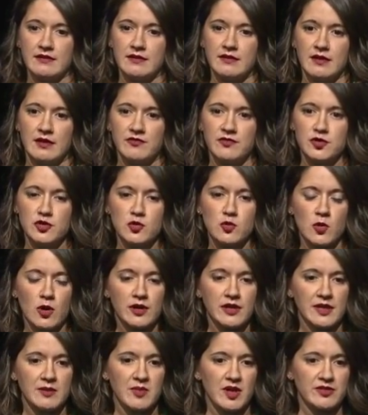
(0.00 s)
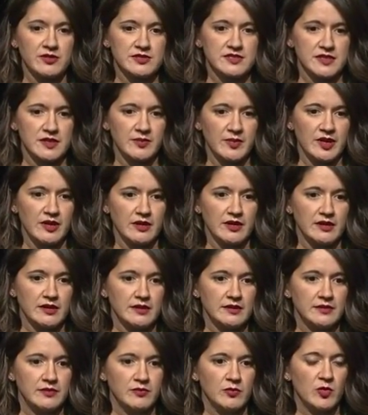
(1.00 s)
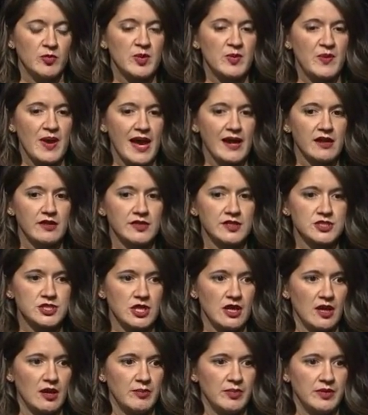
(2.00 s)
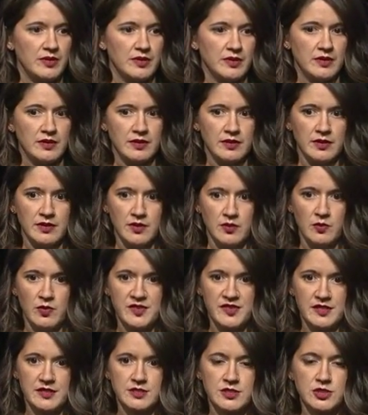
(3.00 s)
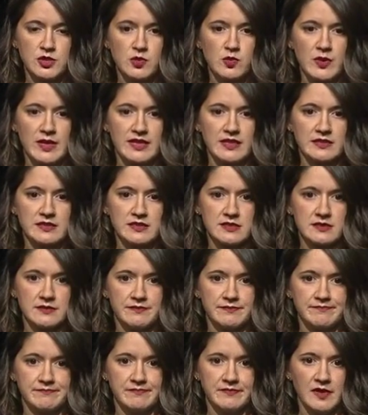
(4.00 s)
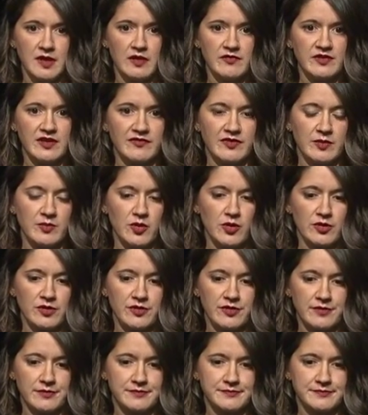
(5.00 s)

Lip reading: of new working mothers in America will be back on the job within 2 weeks of giving birth.